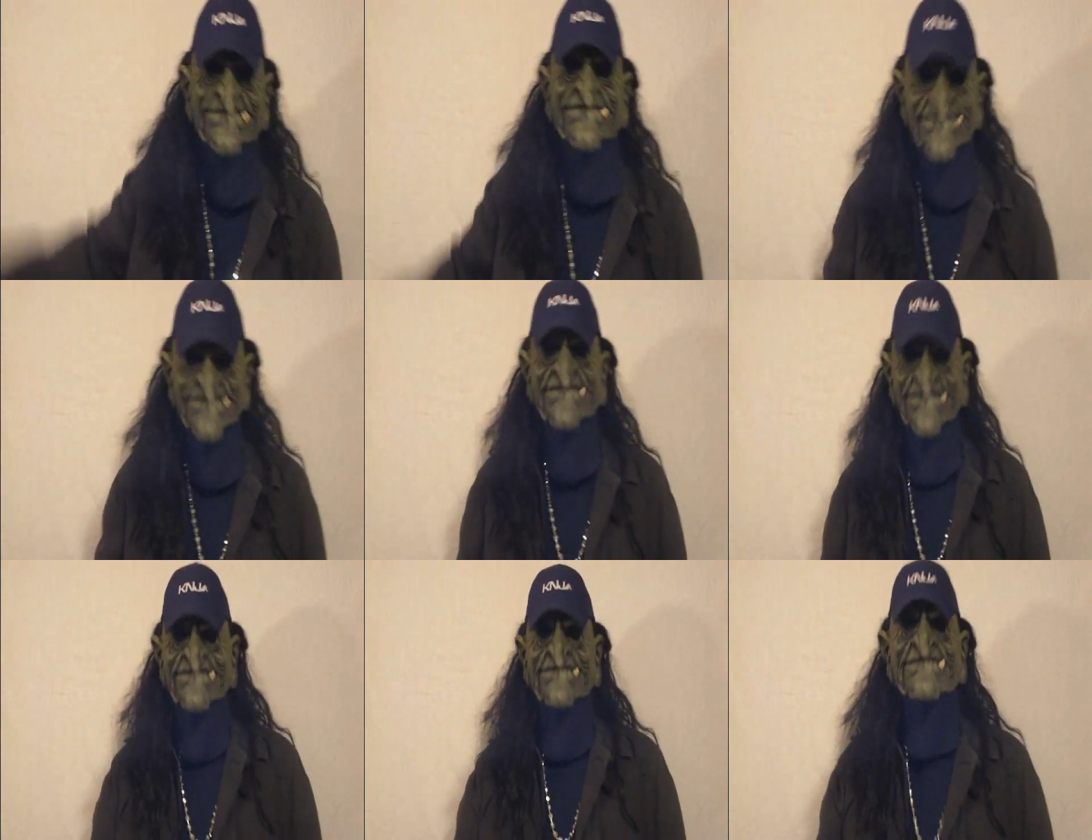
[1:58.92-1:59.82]
out the
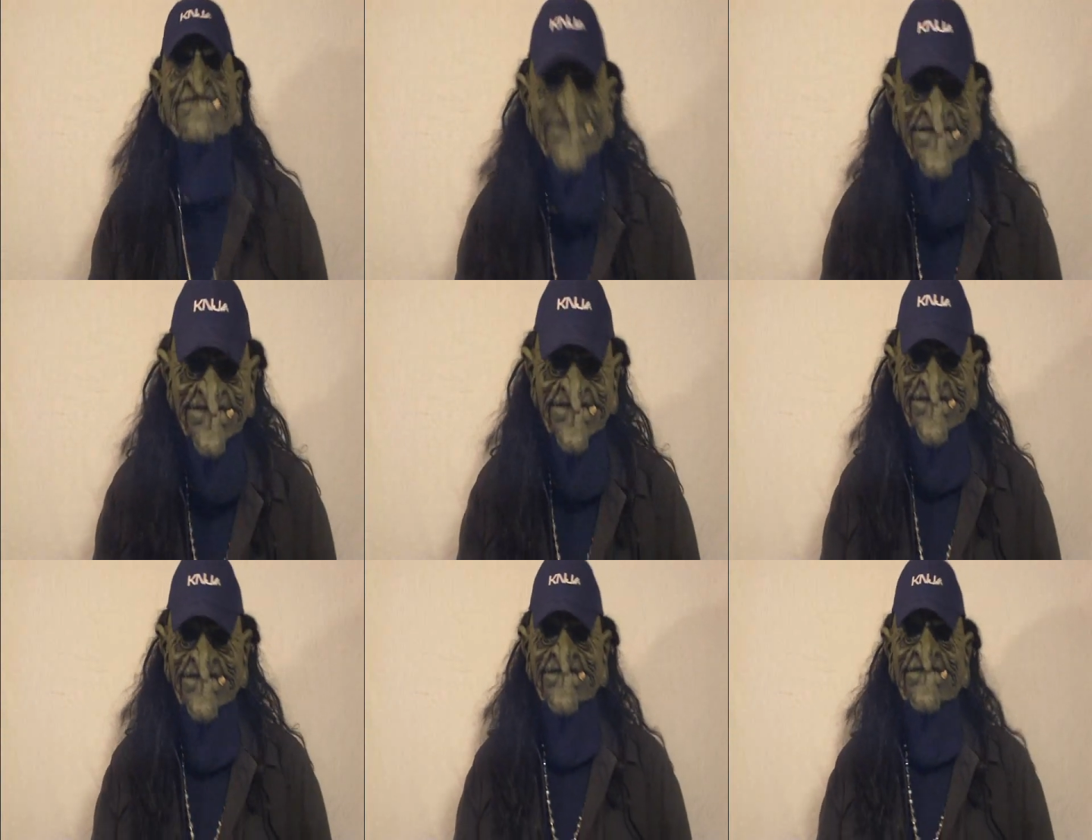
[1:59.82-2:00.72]
commentator's booth.
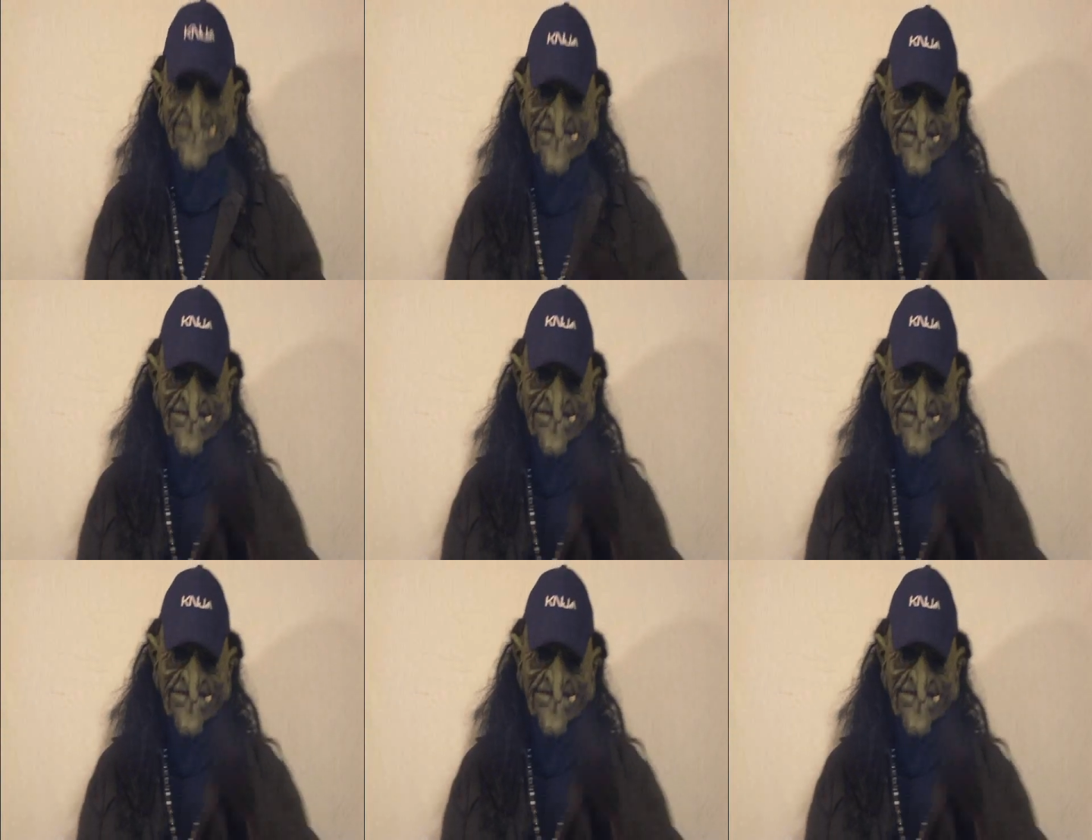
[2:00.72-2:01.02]
That's